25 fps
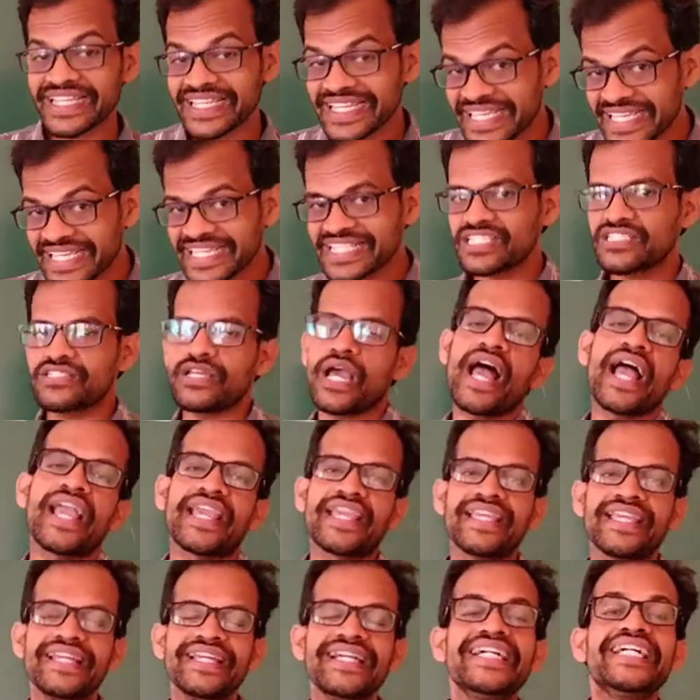Each
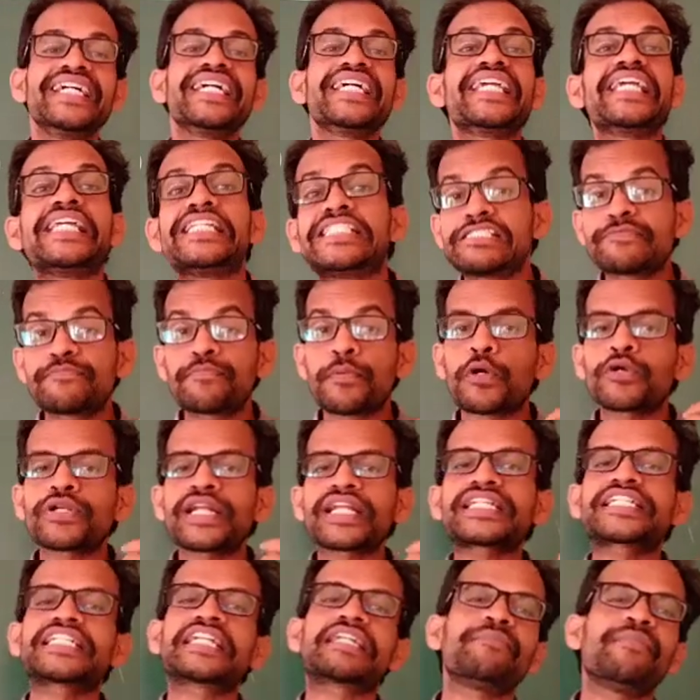eye is
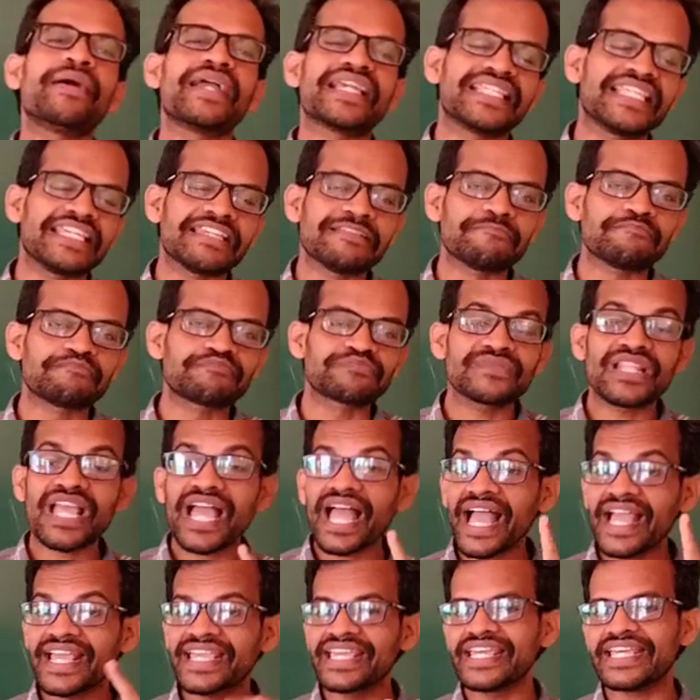protected by
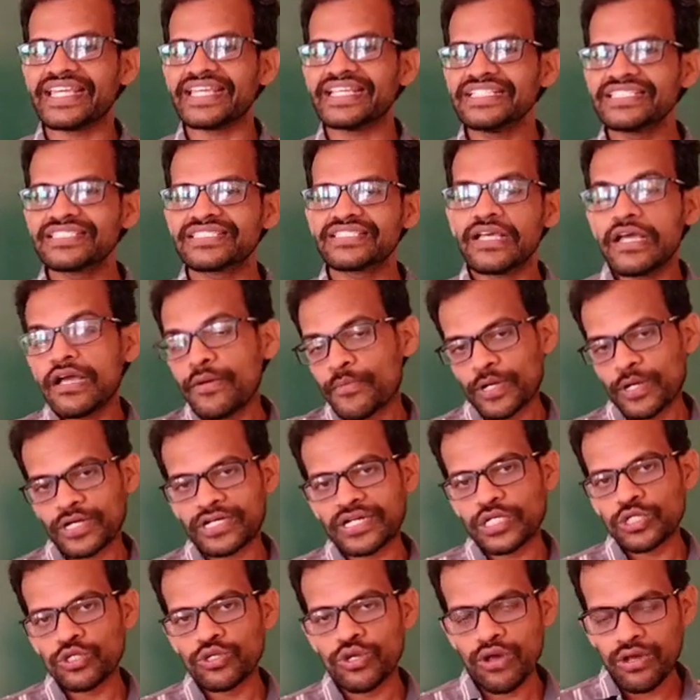the
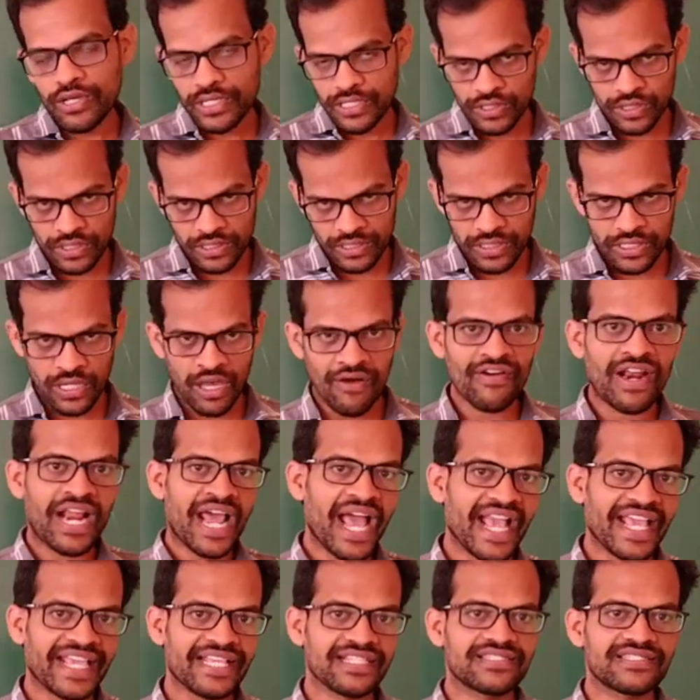in our
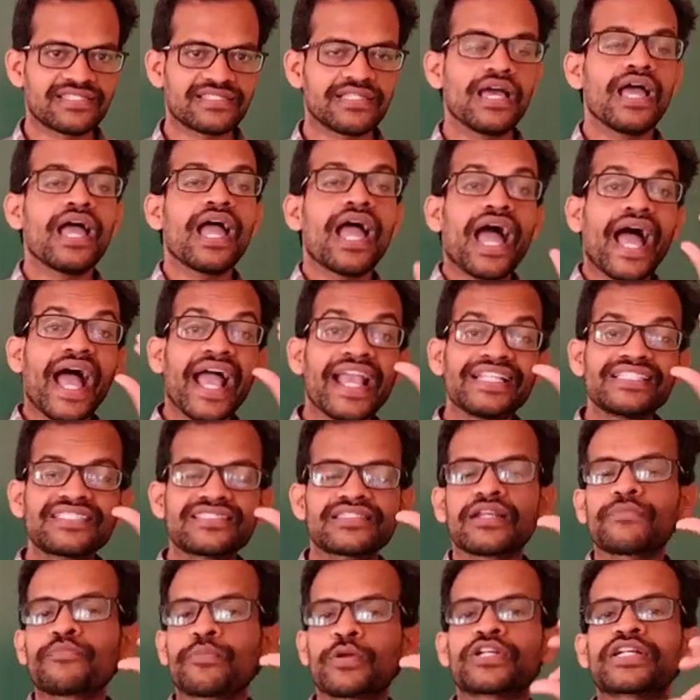eyes.
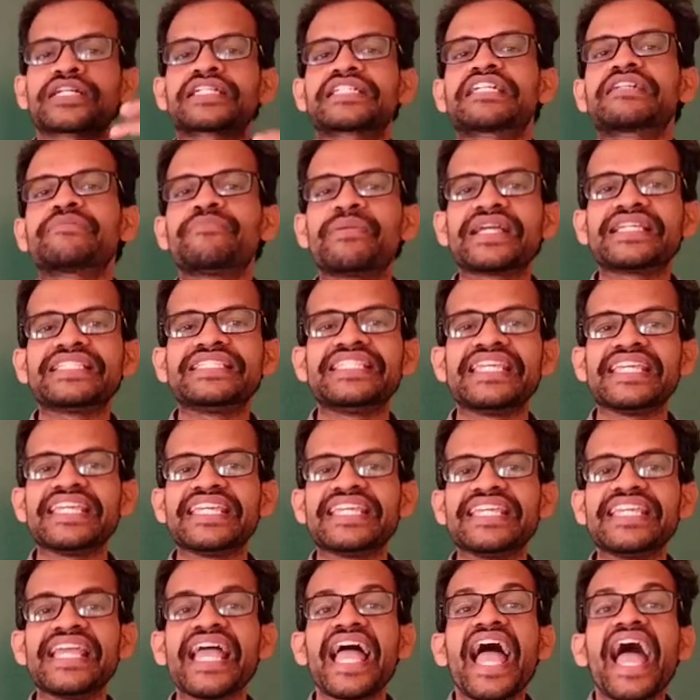Eyes are protected by
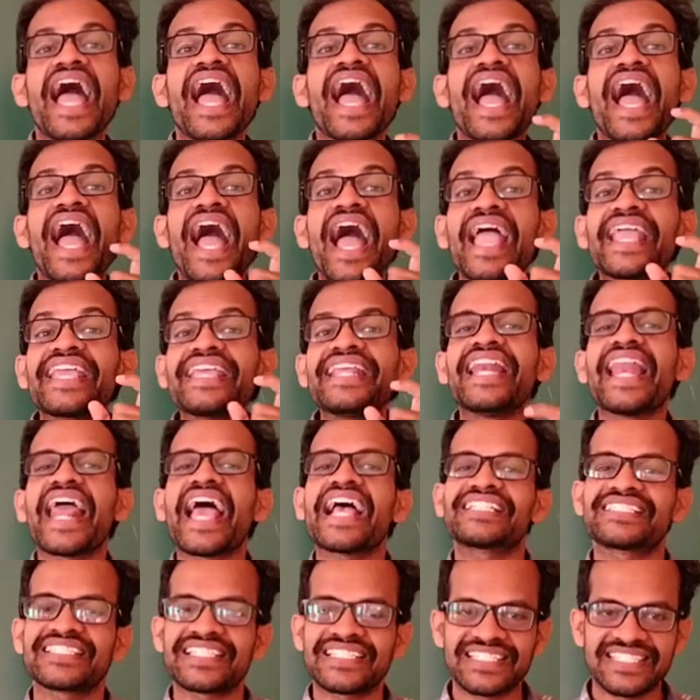the
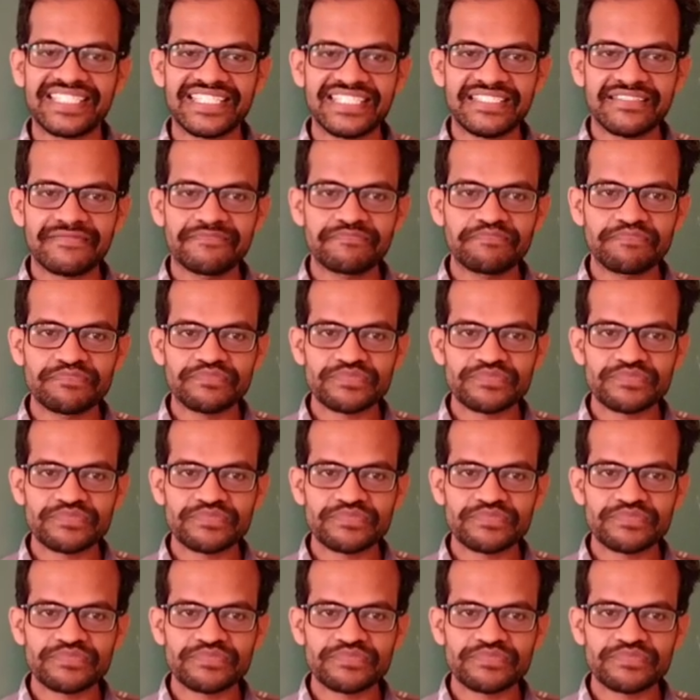eyelashes,